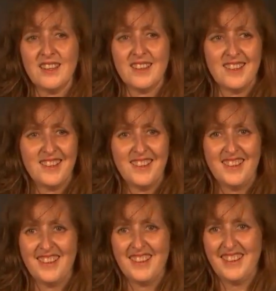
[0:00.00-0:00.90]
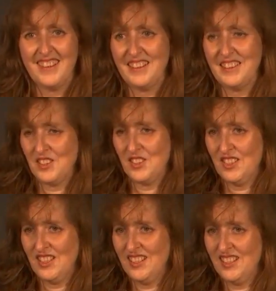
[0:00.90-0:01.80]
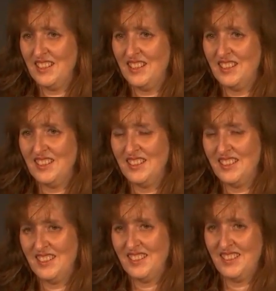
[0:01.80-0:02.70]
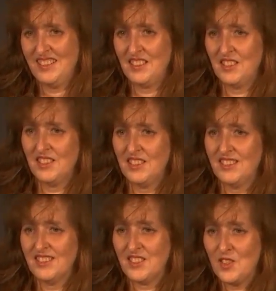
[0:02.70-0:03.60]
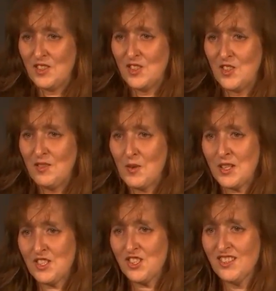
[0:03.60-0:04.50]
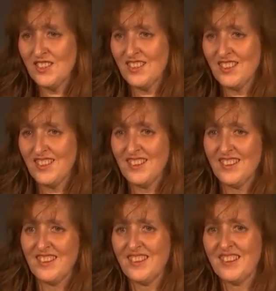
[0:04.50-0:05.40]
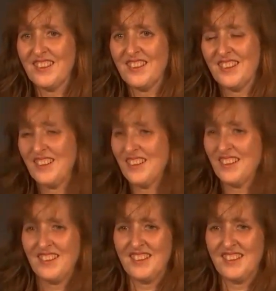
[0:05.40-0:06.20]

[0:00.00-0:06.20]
now, do we have another question down there or did you have a question? question? No.